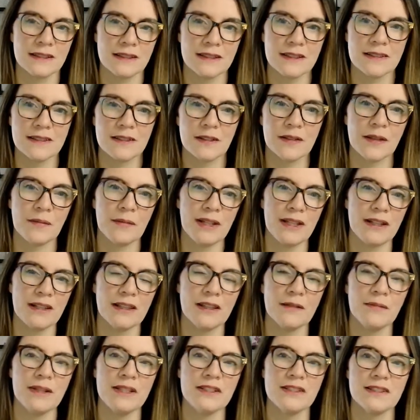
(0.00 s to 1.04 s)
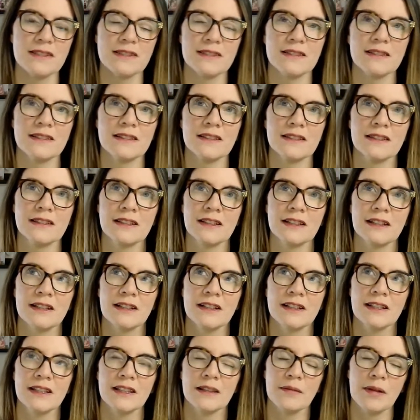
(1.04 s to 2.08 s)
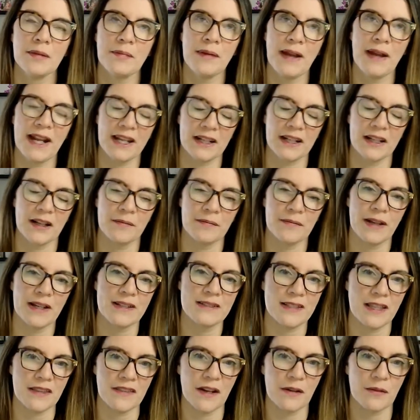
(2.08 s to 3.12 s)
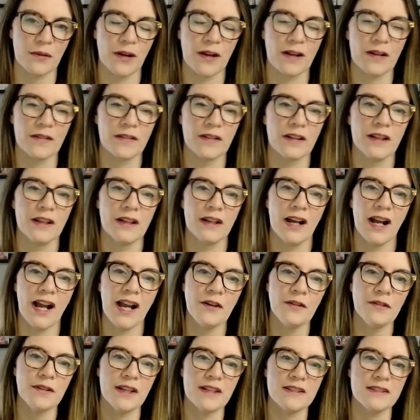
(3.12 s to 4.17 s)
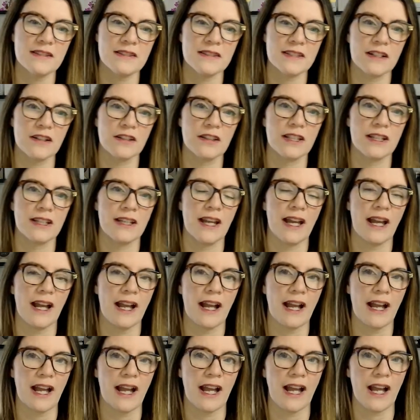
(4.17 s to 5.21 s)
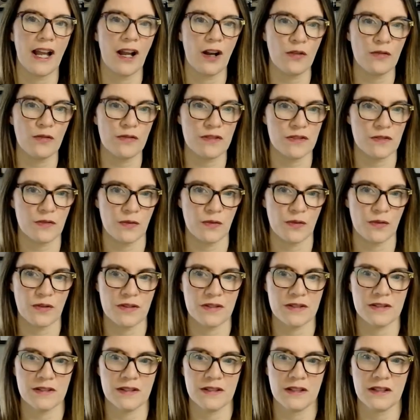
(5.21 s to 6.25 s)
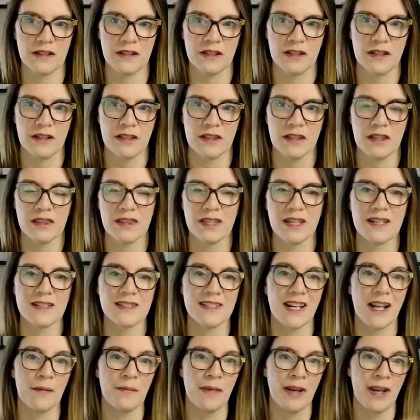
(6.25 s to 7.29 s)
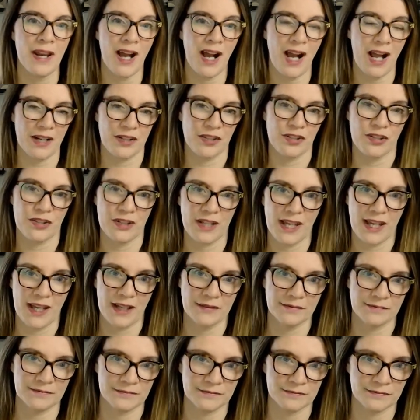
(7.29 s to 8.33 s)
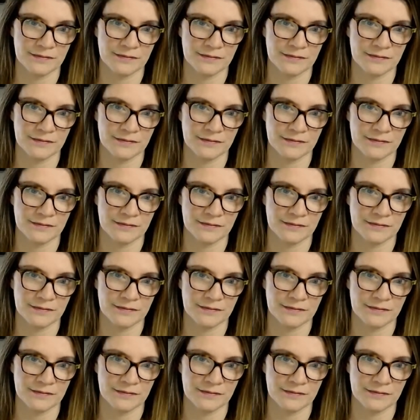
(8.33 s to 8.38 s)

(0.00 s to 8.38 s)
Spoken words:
So let me back it up. I said that wrong. I don't necessarily outsource the things that I'm not good at.